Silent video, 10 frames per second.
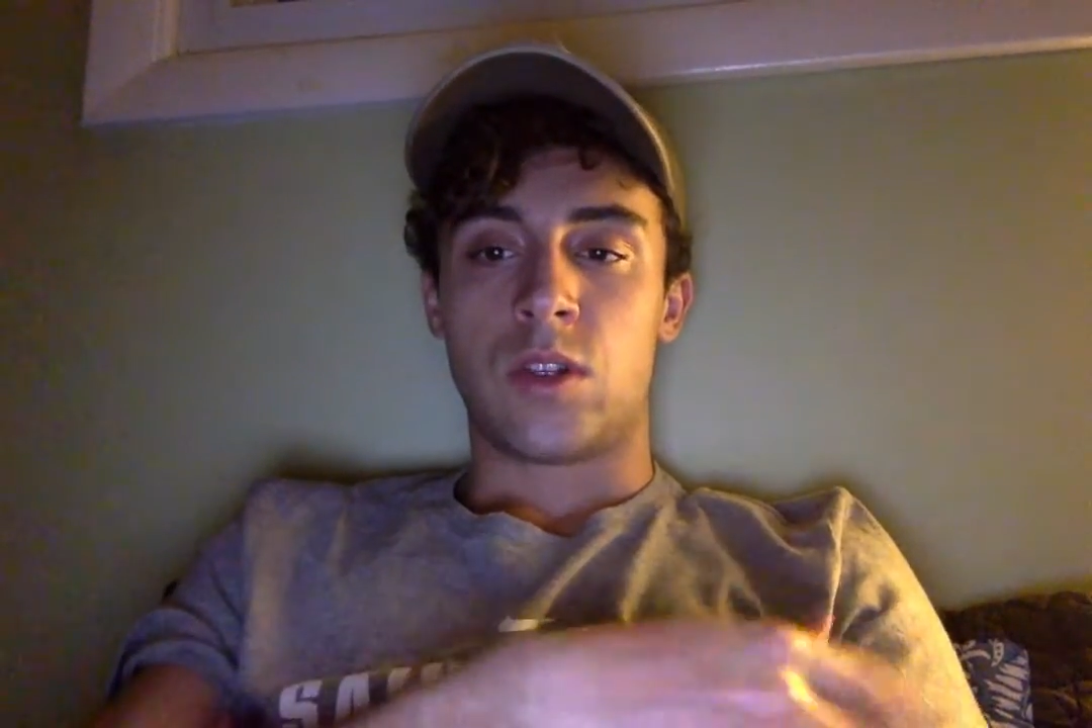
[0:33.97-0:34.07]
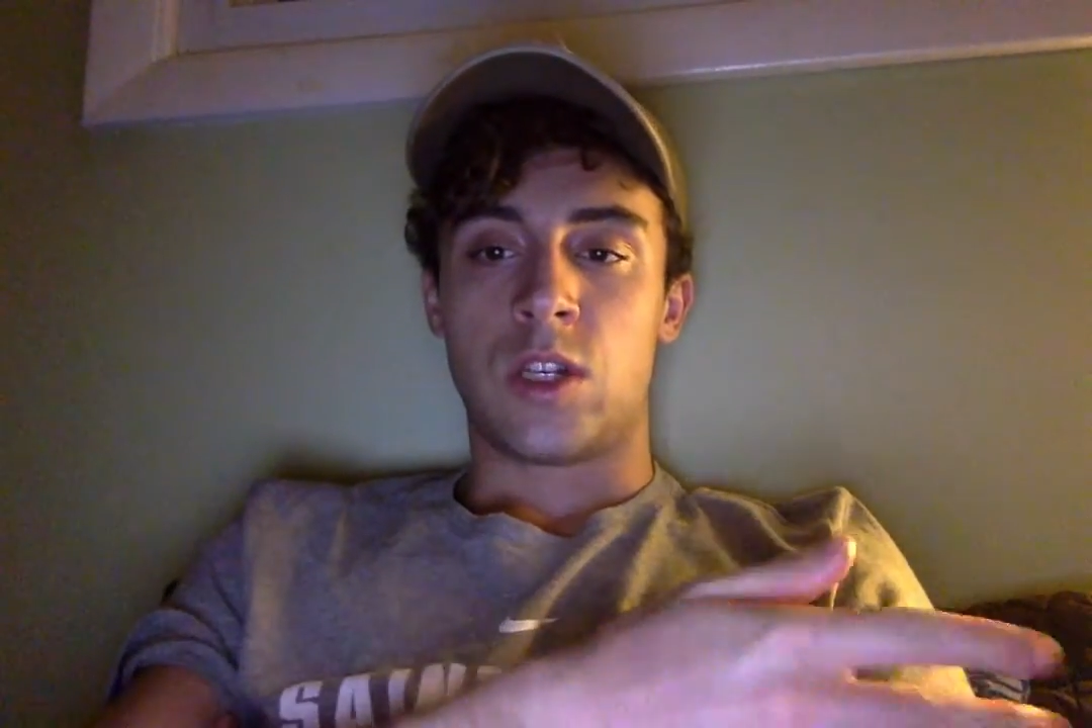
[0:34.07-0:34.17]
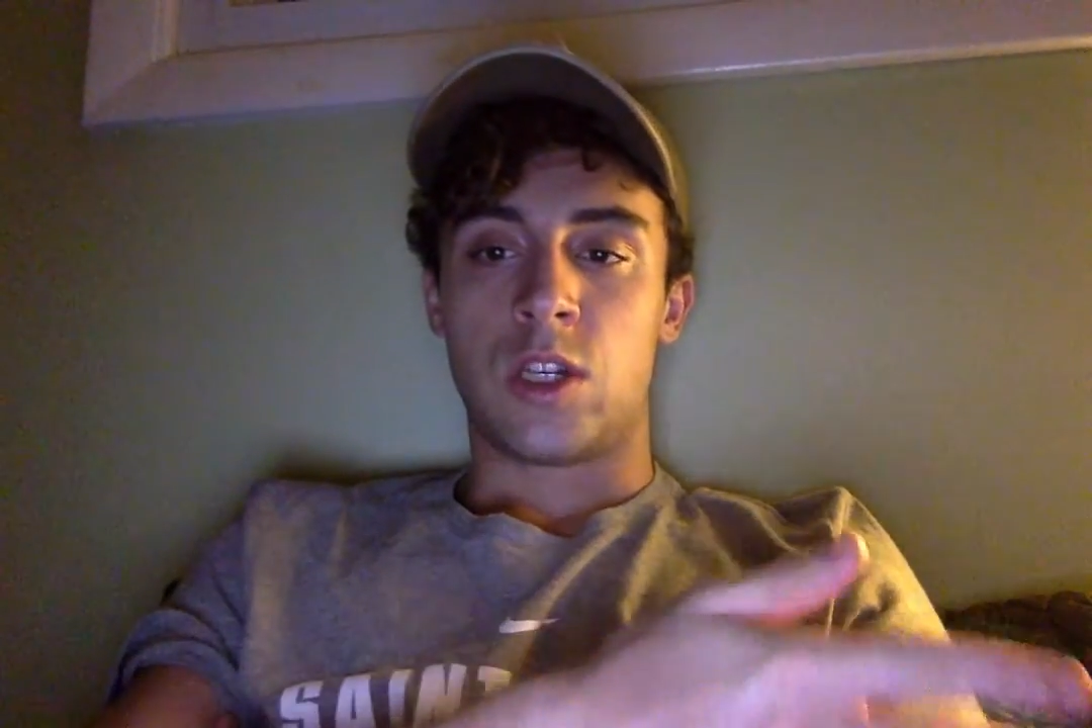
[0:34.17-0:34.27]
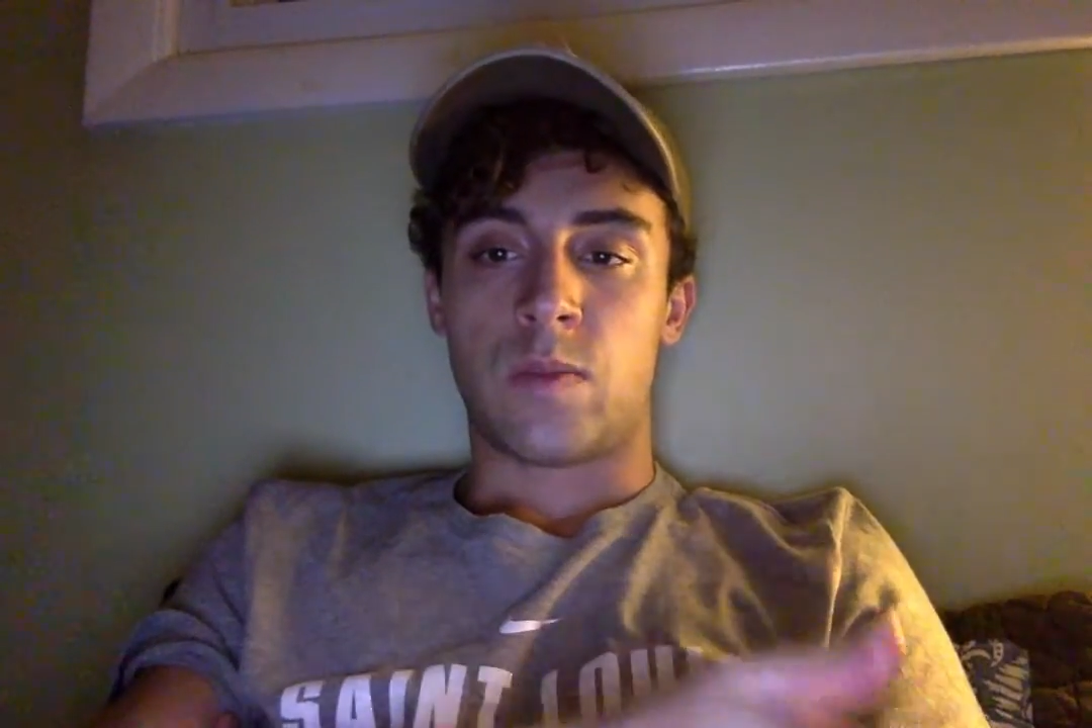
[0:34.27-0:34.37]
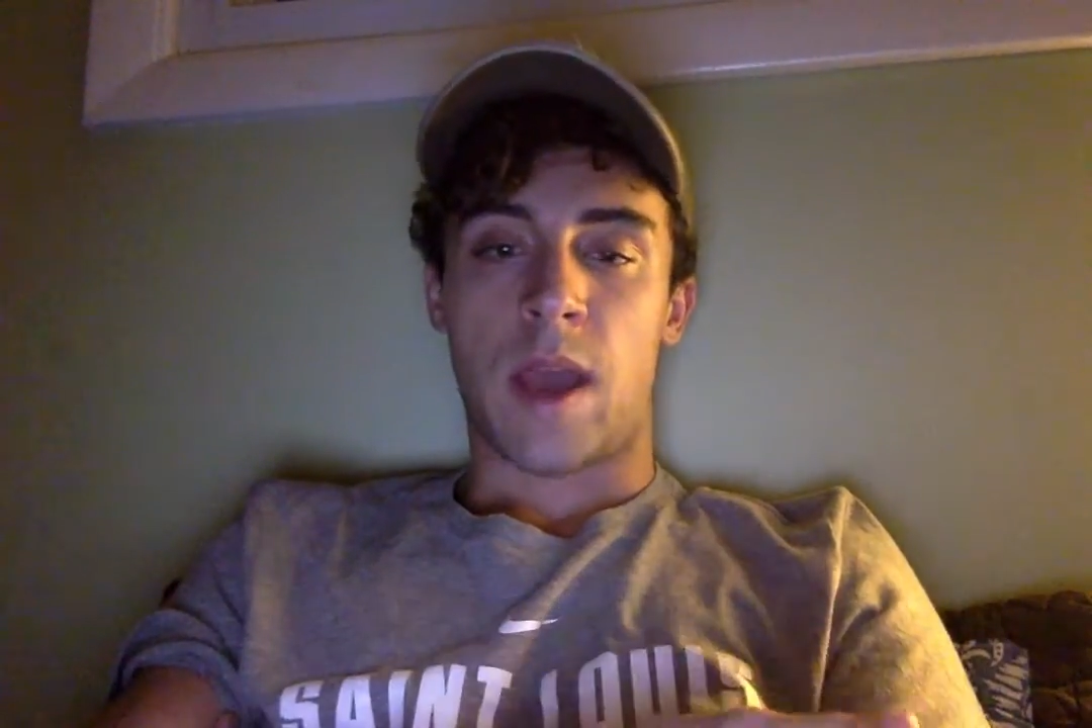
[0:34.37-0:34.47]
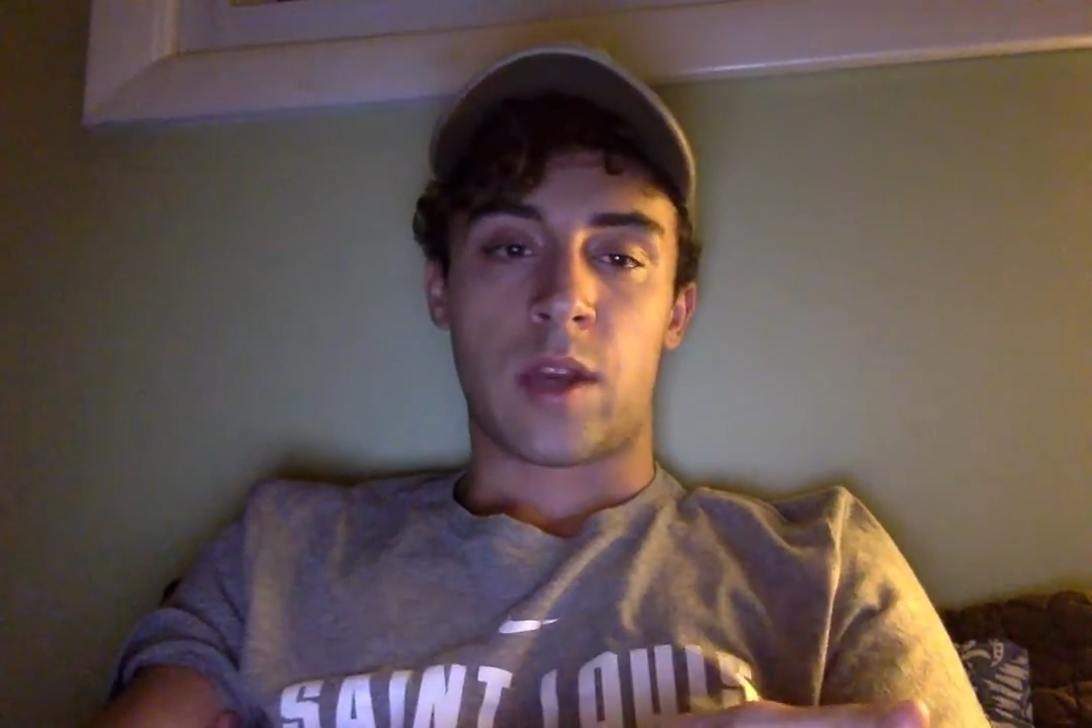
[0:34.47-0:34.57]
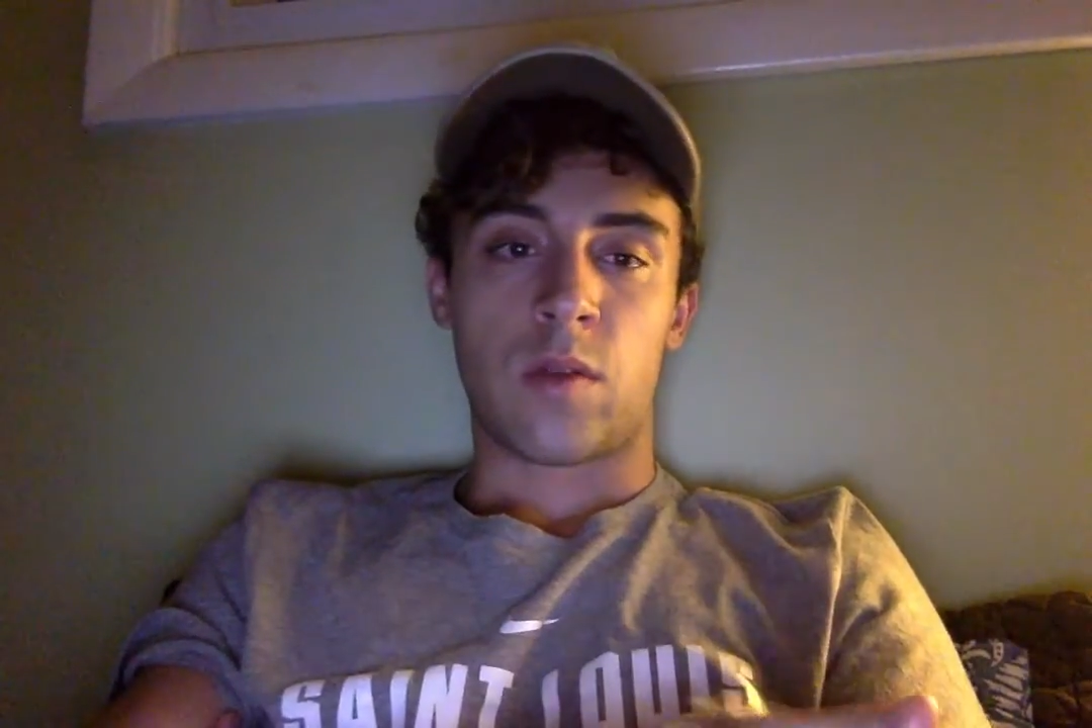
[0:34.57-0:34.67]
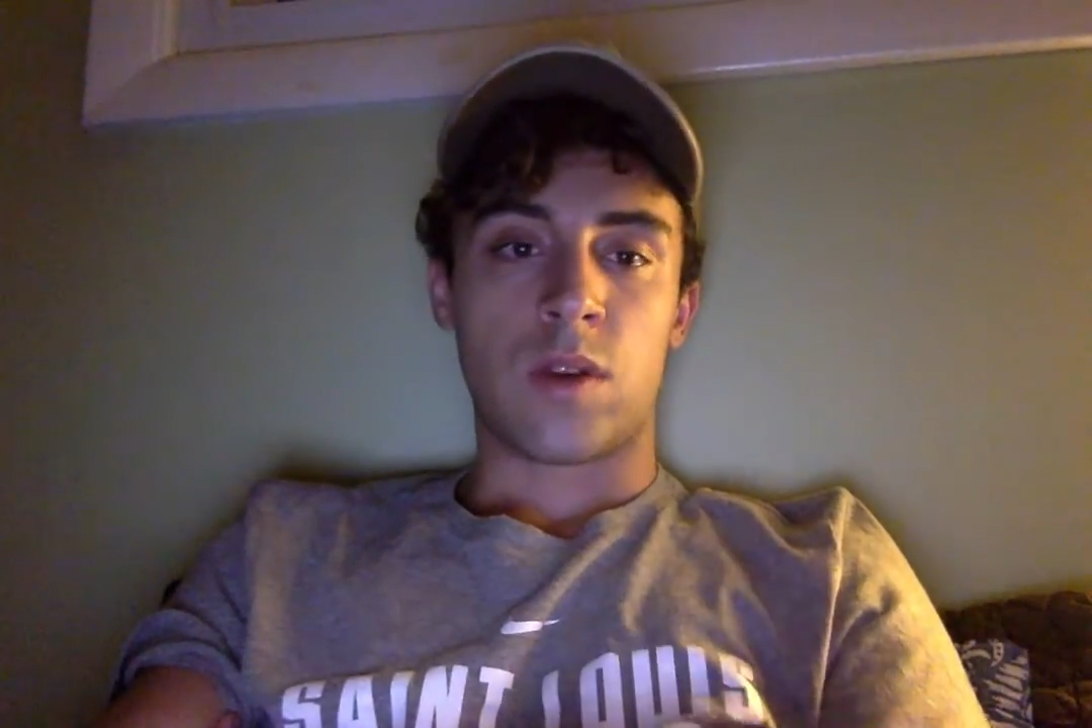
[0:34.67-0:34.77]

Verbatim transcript: teach back to